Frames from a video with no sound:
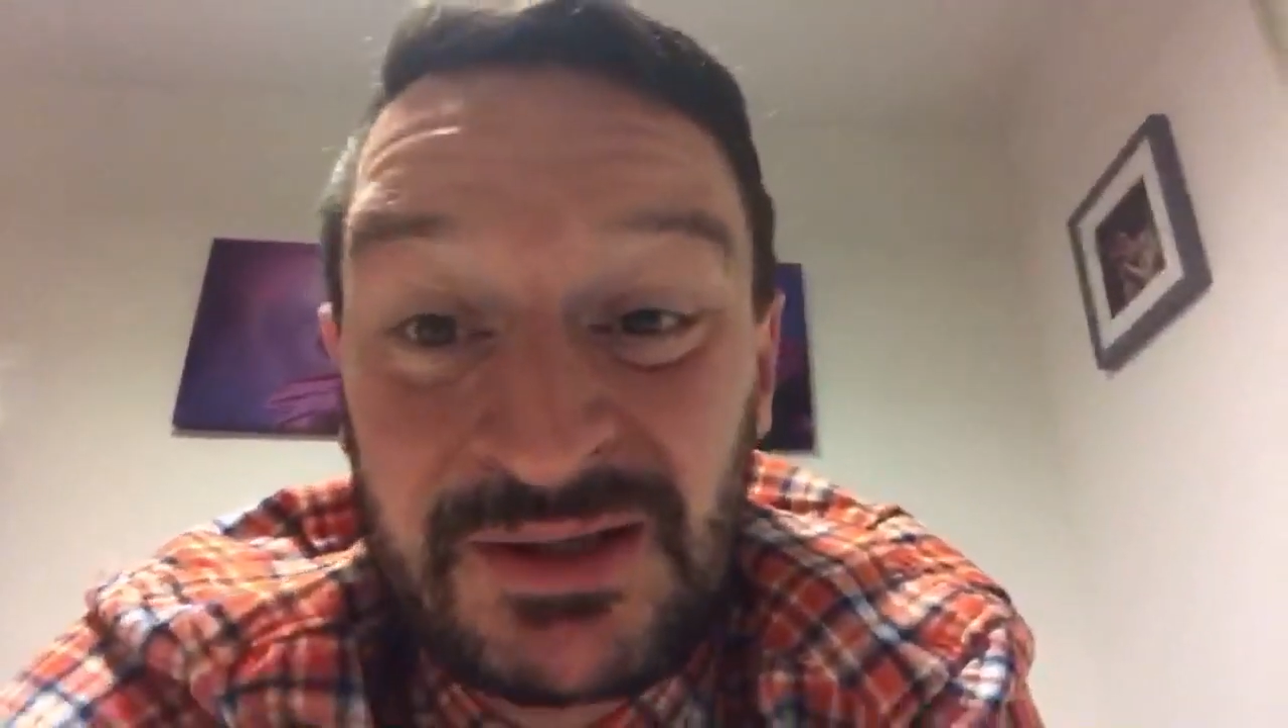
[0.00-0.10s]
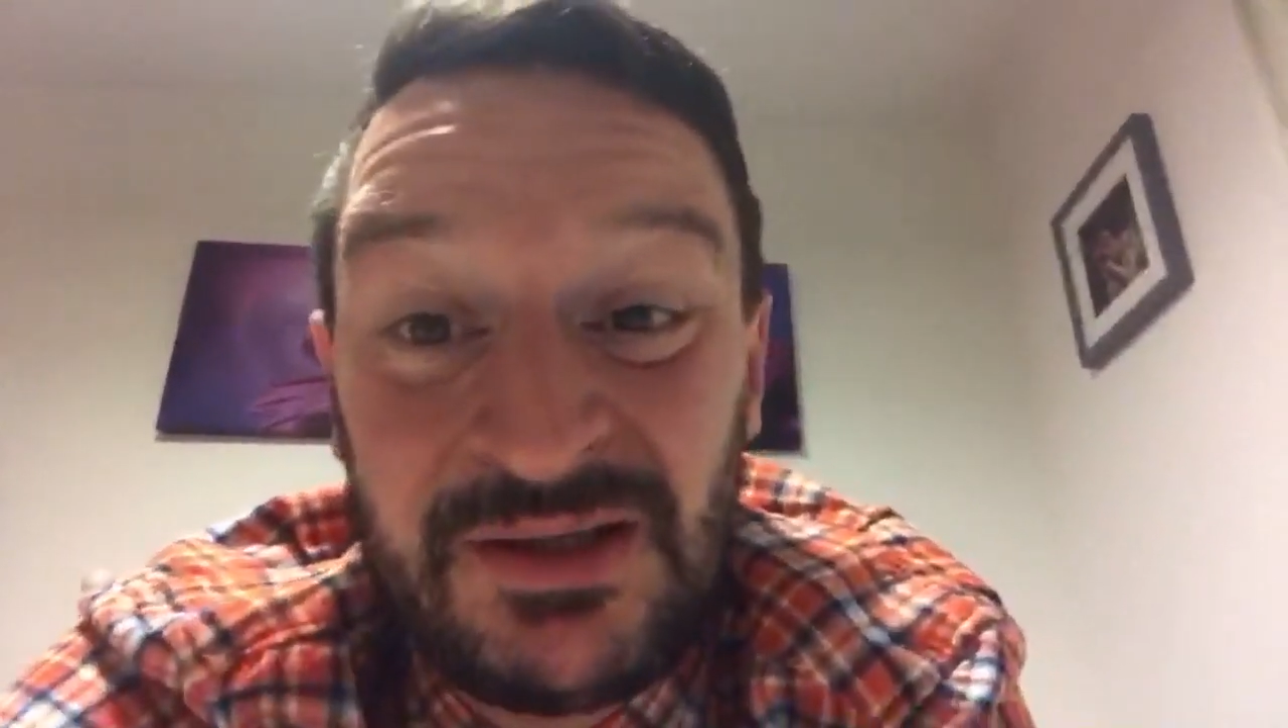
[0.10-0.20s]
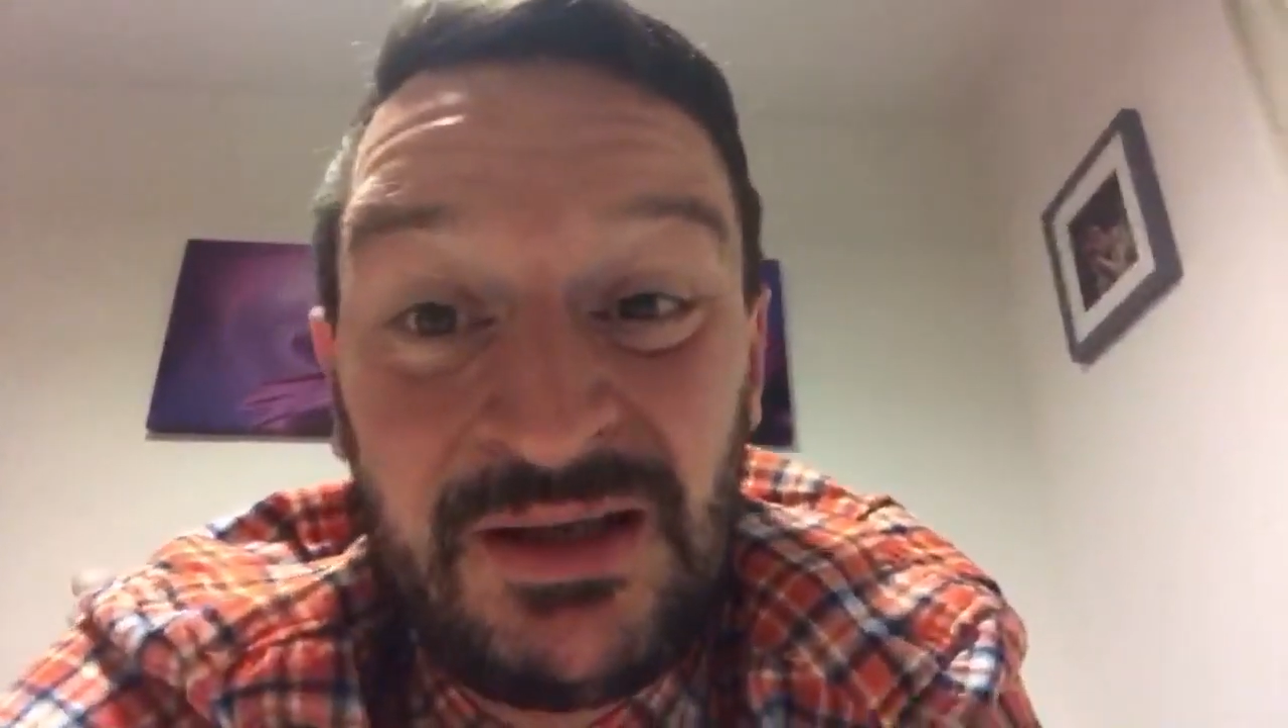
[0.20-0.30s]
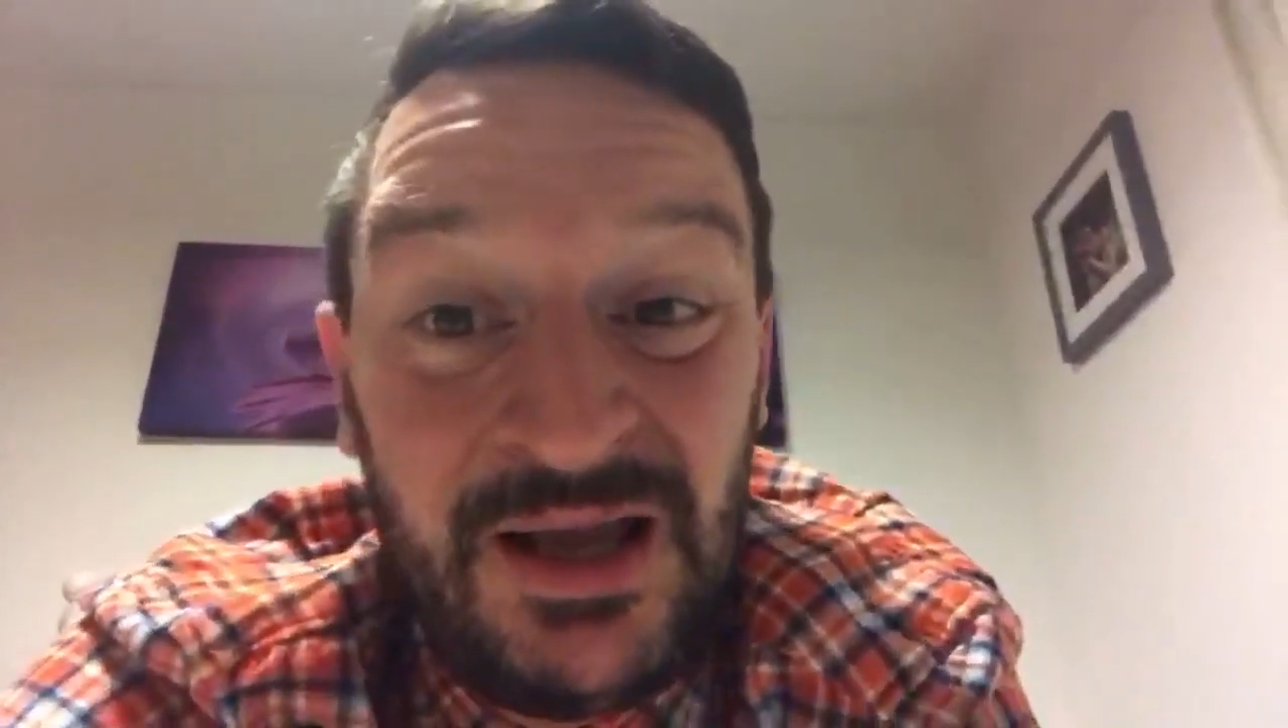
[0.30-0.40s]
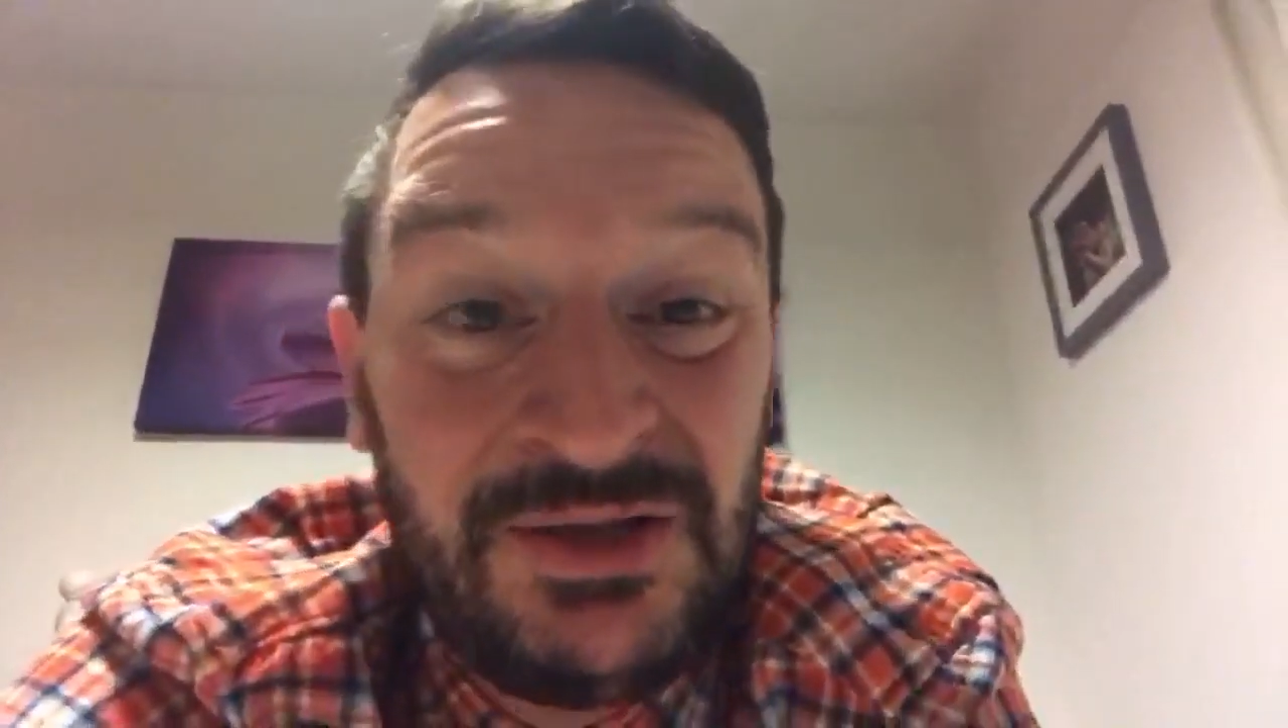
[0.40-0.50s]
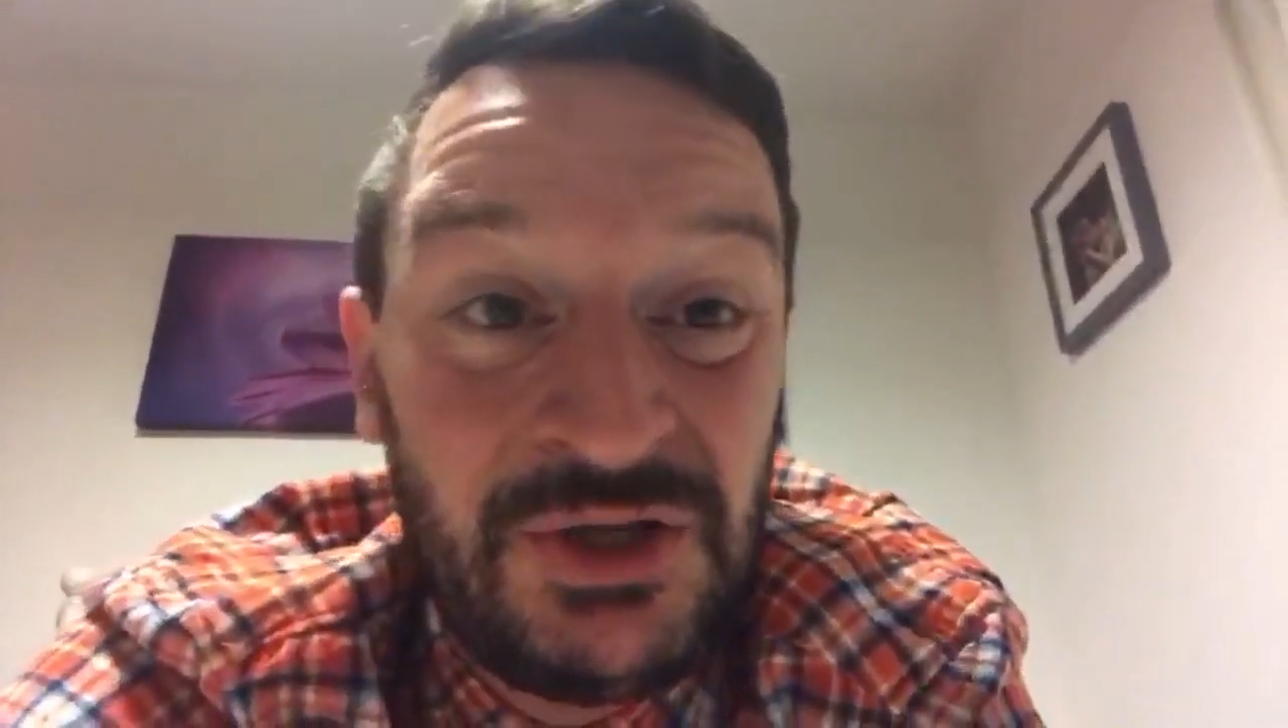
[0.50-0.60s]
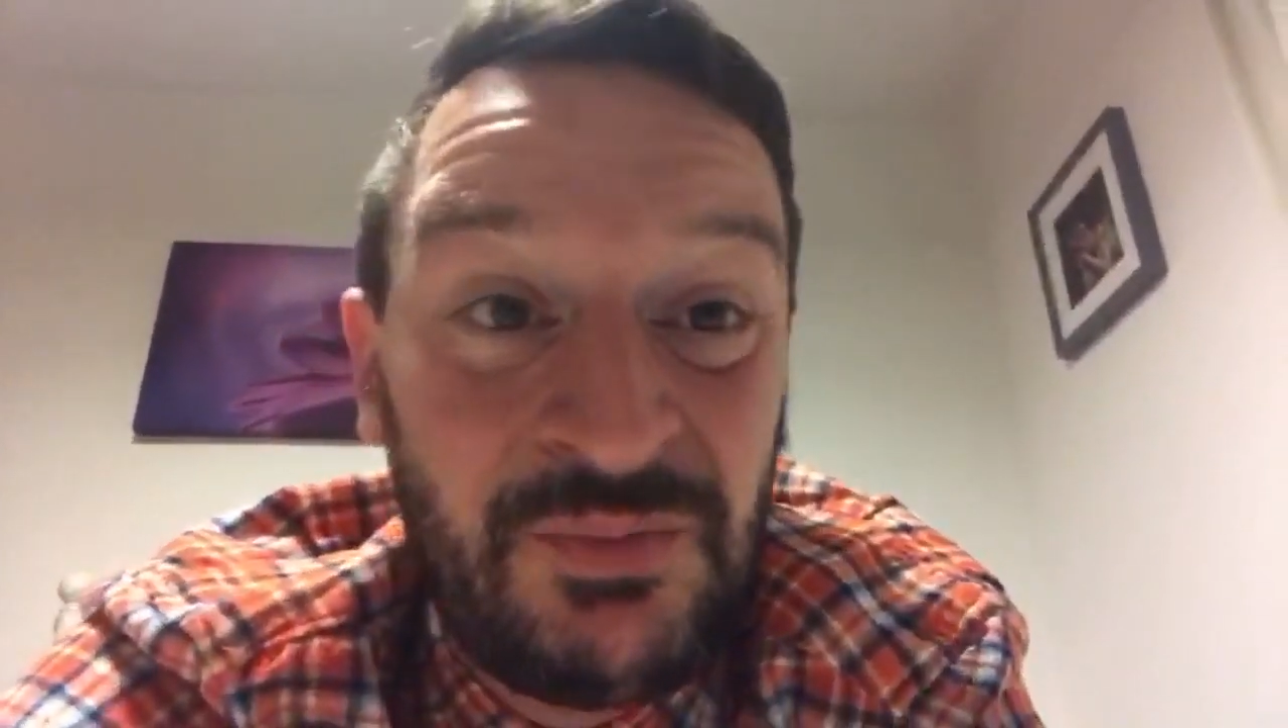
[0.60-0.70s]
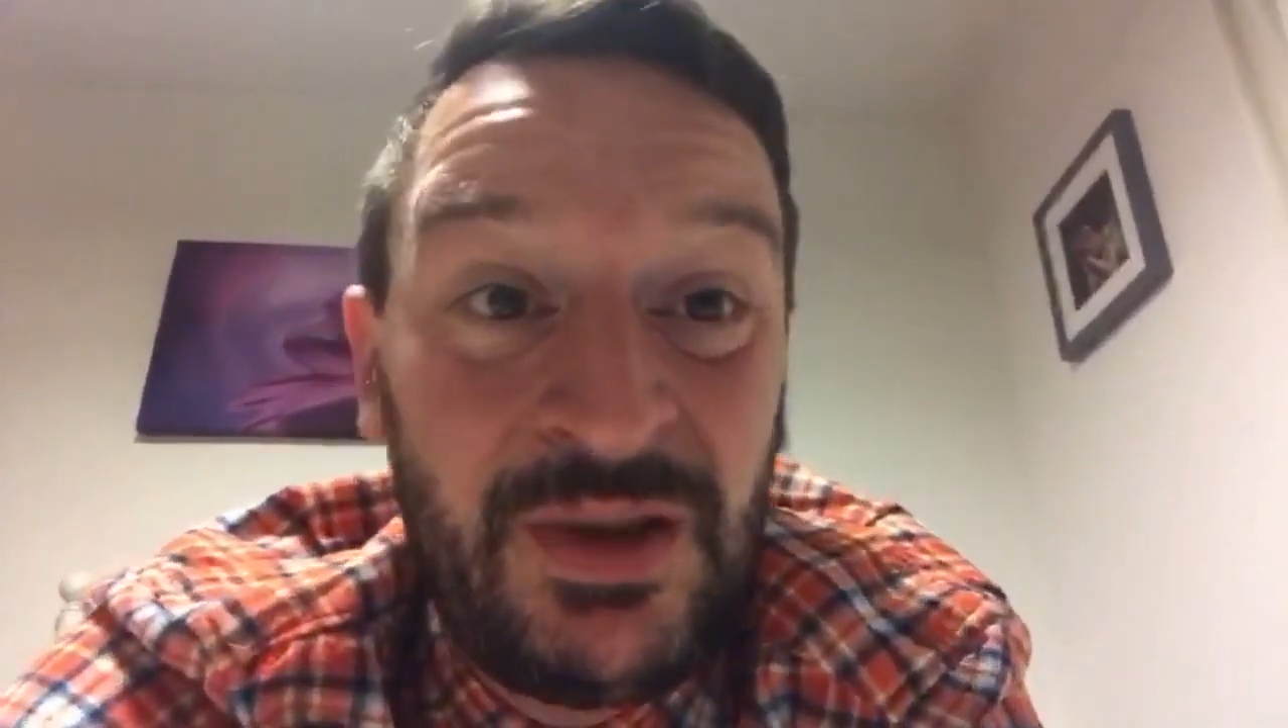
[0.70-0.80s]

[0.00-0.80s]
to the day job